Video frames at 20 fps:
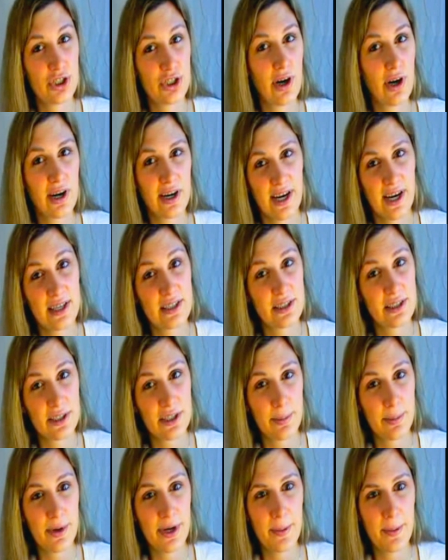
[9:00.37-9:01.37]
talk has to
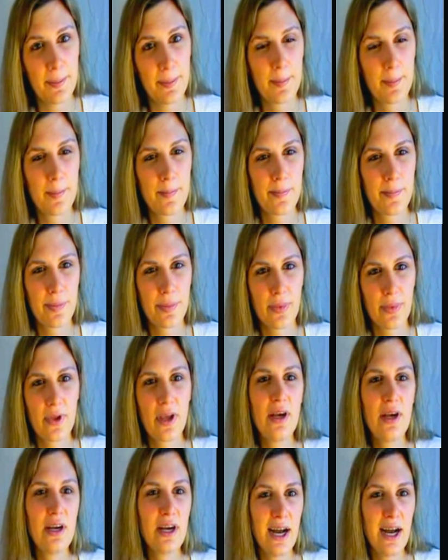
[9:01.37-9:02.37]
come in.
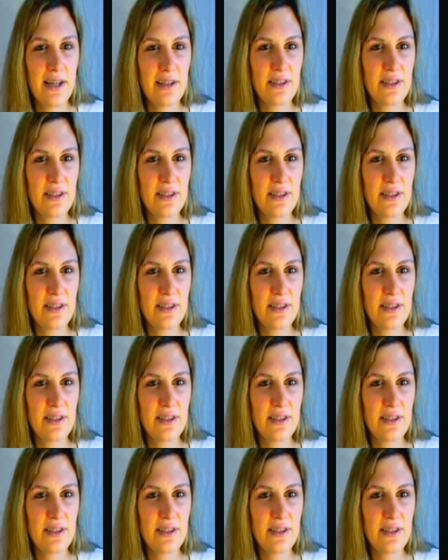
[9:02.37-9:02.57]
At